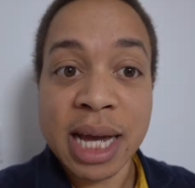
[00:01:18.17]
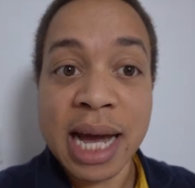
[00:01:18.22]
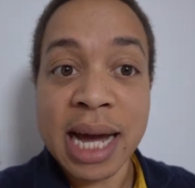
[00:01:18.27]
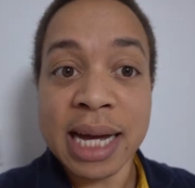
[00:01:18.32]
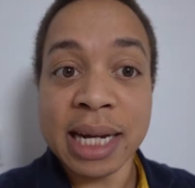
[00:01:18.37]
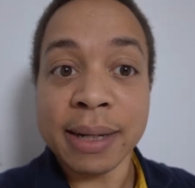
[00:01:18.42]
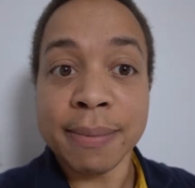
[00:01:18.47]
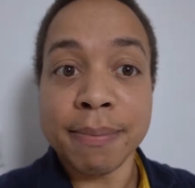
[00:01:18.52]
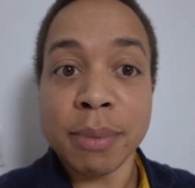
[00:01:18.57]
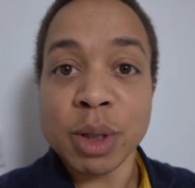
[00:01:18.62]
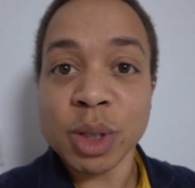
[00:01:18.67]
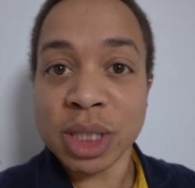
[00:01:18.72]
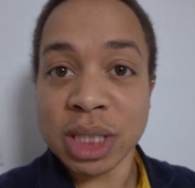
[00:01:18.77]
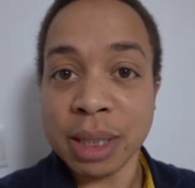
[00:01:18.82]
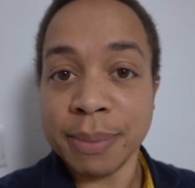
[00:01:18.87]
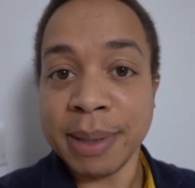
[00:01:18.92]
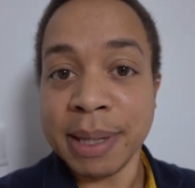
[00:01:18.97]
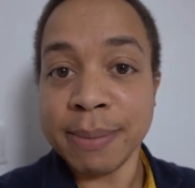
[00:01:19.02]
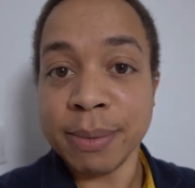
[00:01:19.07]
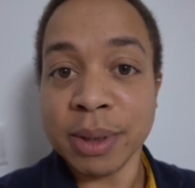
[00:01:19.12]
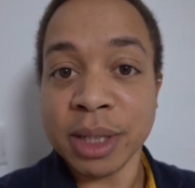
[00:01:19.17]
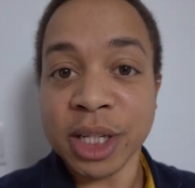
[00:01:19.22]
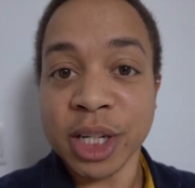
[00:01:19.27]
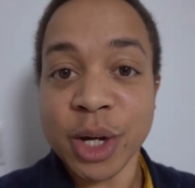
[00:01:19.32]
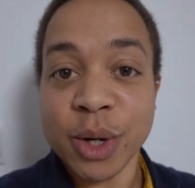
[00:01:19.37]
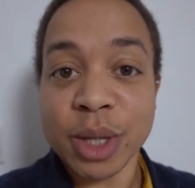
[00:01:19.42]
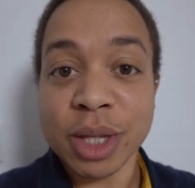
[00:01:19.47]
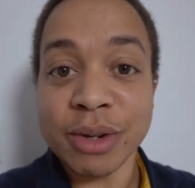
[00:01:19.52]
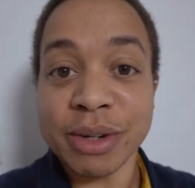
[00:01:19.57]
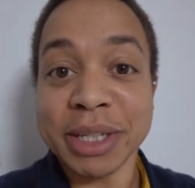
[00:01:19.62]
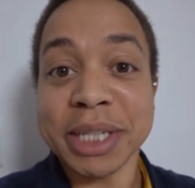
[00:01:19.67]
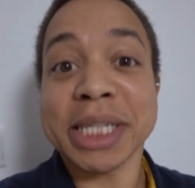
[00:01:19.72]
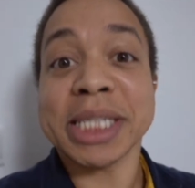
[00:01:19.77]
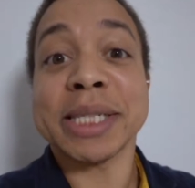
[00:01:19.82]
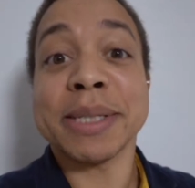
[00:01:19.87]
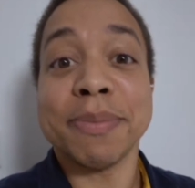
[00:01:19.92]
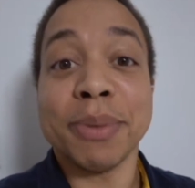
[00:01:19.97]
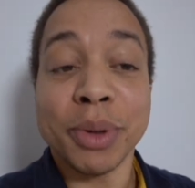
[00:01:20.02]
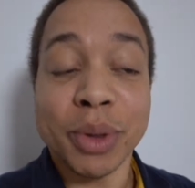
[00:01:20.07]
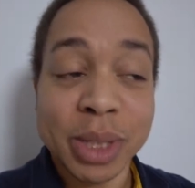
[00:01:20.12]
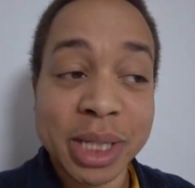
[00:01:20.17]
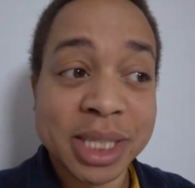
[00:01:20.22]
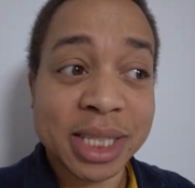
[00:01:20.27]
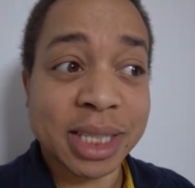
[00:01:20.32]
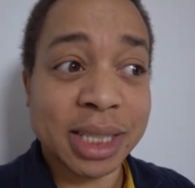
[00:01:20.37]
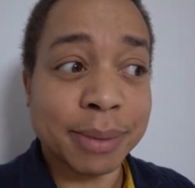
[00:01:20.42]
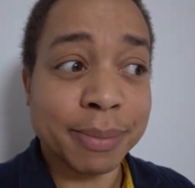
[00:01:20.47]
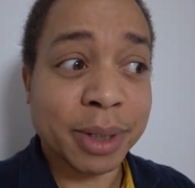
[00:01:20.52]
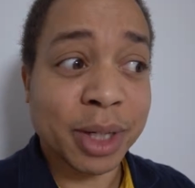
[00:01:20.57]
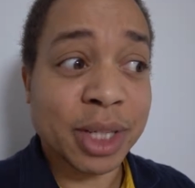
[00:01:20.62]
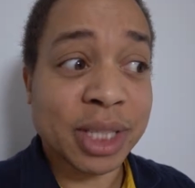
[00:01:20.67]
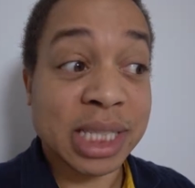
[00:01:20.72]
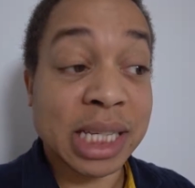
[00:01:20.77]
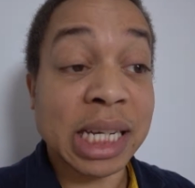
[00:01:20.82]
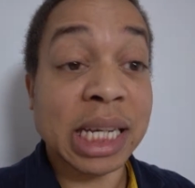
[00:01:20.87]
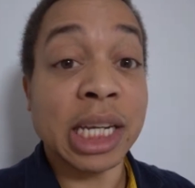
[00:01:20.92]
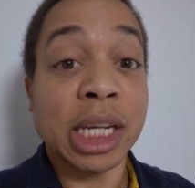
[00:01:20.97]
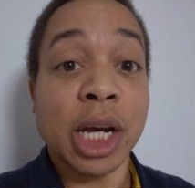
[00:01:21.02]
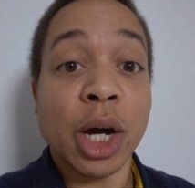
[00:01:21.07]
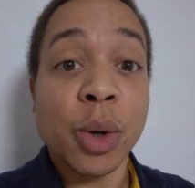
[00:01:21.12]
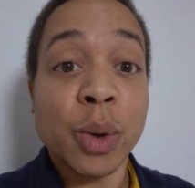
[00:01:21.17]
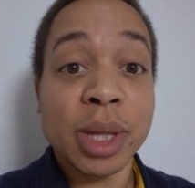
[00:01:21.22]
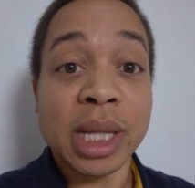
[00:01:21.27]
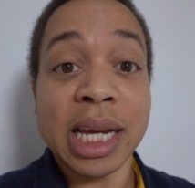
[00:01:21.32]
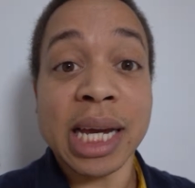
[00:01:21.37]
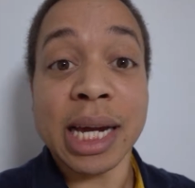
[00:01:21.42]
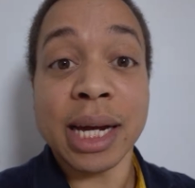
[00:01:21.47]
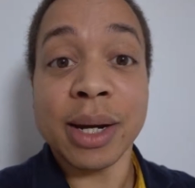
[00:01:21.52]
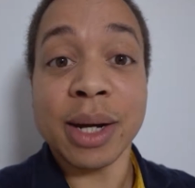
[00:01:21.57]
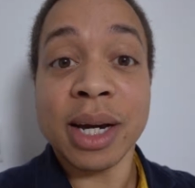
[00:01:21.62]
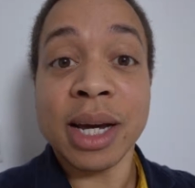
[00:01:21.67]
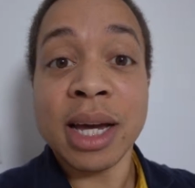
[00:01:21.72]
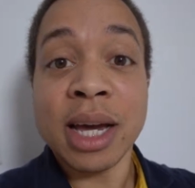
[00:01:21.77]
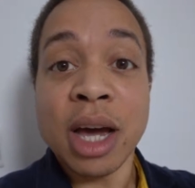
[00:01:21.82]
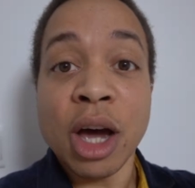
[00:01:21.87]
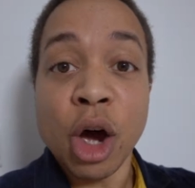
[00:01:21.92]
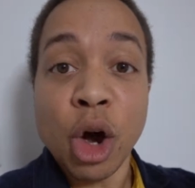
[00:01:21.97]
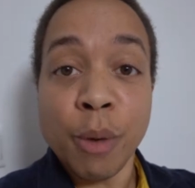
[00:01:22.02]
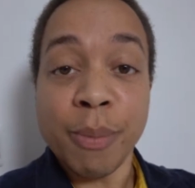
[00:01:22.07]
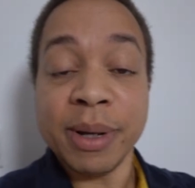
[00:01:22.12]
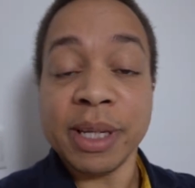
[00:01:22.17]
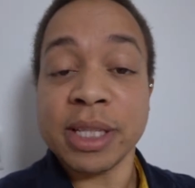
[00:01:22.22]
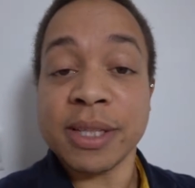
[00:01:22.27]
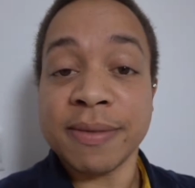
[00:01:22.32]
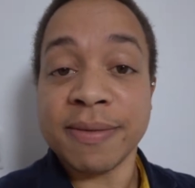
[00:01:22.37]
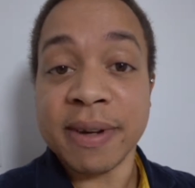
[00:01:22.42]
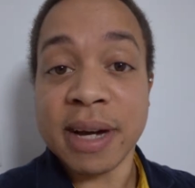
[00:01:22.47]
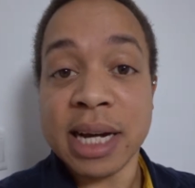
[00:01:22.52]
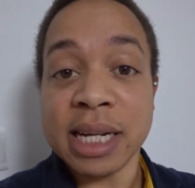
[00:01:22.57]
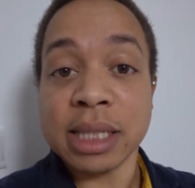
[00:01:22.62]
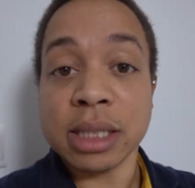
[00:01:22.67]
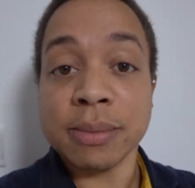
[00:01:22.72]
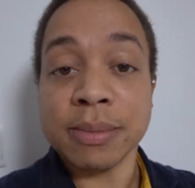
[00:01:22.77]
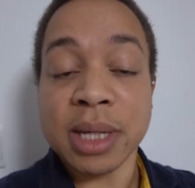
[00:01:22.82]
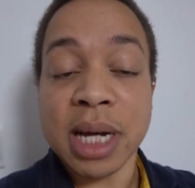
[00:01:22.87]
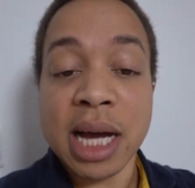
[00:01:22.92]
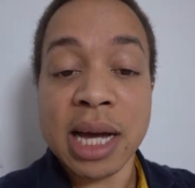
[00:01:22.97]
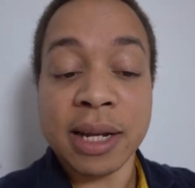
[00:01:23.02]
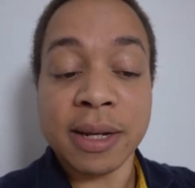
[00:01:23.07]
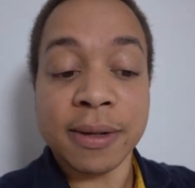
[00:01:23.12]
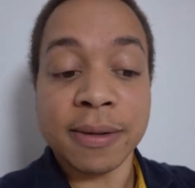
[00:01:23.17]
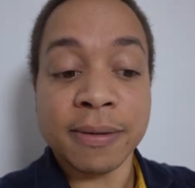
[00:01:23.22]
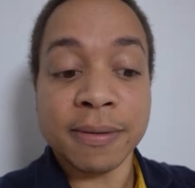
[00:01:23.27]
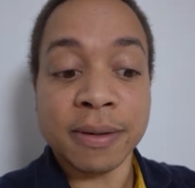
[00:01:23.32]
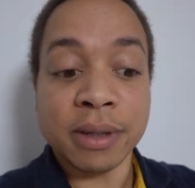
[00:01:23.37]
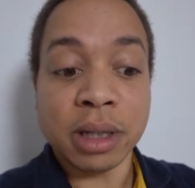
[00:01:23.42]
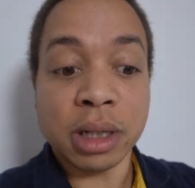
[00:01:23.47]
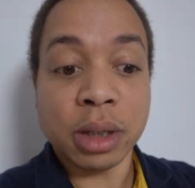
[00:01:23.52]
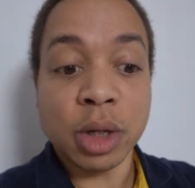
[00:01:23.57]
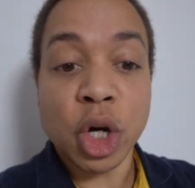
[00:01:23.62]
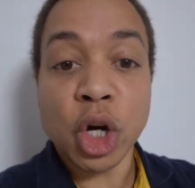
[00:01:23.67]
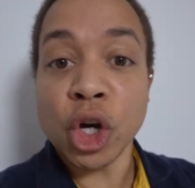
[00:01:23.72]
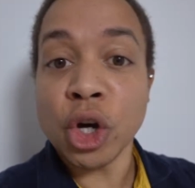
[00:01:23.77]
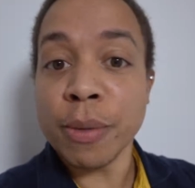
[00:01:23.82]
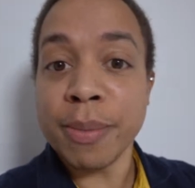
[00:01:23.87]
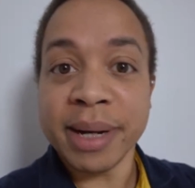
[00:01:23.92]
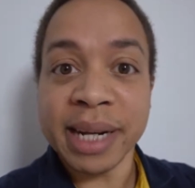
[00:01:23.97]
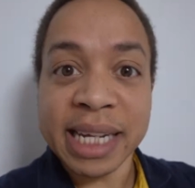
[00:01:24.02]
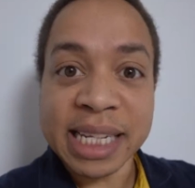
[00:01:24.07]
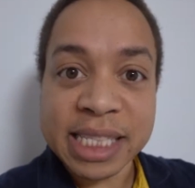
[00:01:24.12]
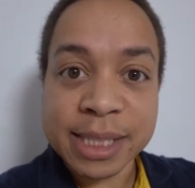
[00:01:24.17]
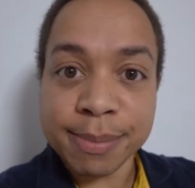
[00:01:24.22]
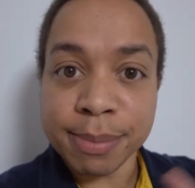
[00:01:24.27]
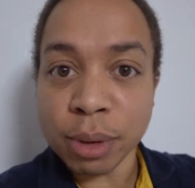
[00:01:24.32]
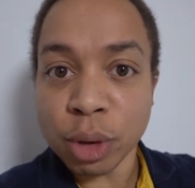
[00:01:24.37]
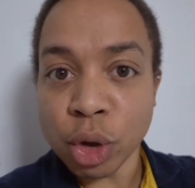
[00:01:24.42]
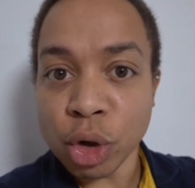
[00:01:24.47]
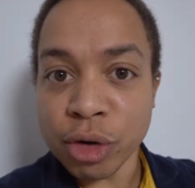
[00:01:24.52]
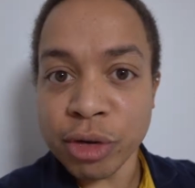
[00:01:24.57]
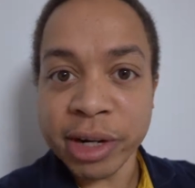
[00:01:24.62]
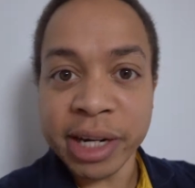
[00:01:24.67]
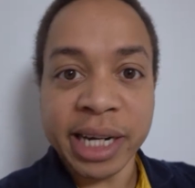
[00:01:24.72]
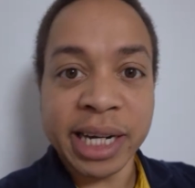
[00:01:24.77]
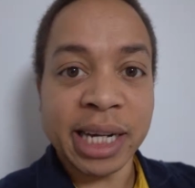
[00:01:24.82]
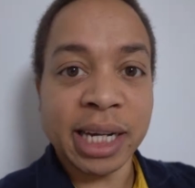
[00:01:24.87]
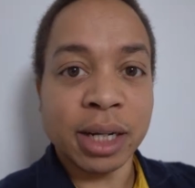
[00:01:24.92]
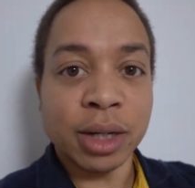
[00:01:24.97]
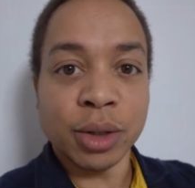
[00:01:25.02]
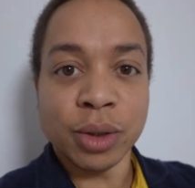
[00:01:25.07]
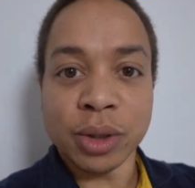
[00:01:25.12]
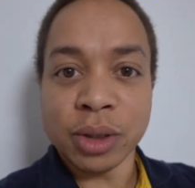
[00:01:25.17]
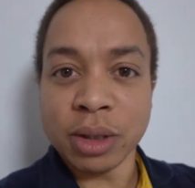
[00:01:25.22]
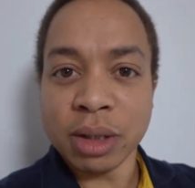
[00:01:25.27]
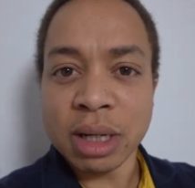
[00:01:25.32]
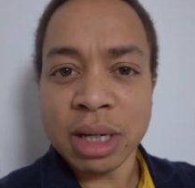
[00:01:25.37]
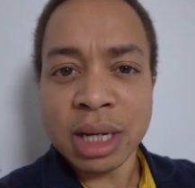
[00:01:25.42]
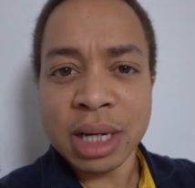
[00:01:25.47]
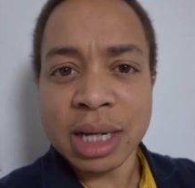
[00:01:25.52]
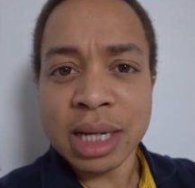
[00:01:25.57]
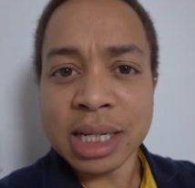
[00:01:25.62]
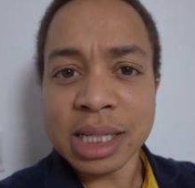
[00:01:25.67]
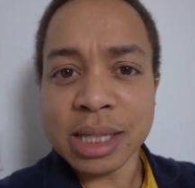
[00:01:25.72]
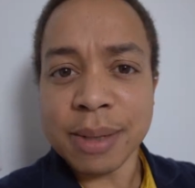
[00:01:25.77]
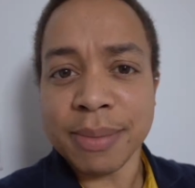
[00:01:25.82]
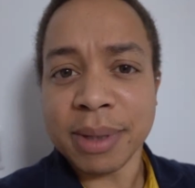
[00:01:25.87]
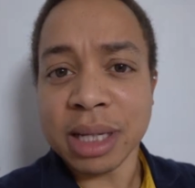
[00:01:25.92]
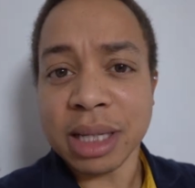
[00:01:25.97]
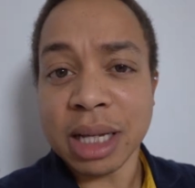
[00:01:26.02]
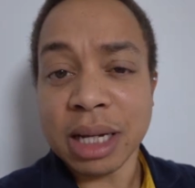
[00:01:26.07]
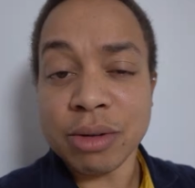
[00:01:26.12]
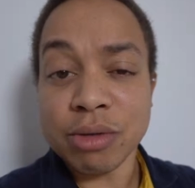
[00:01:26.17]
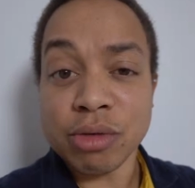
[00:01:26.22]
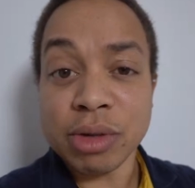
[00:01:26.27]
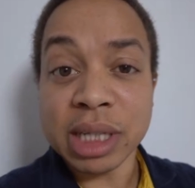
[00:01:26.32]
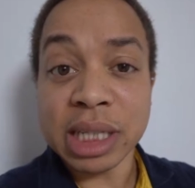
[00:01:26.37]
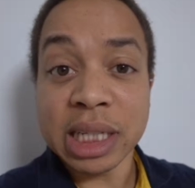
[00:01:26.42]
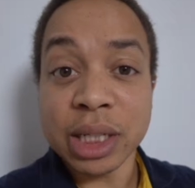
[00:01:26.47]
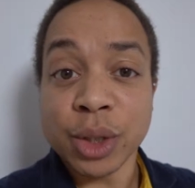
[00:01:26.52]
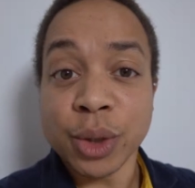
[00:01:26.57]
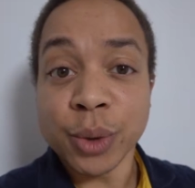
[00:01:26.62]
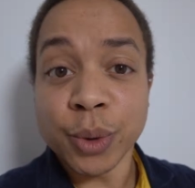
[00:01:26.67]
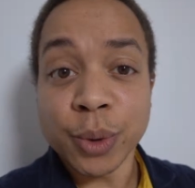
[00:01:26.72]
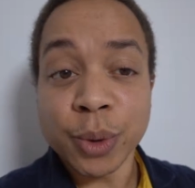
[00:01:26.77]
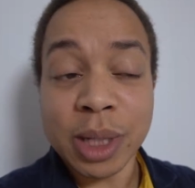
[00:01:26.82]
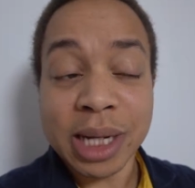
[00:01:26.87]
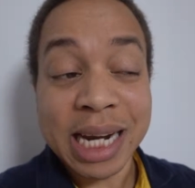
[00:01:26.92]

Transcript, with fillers: And most of the people that go there are disappointed because they go there hoping to find some kind of you know urban exploring or something like really cool.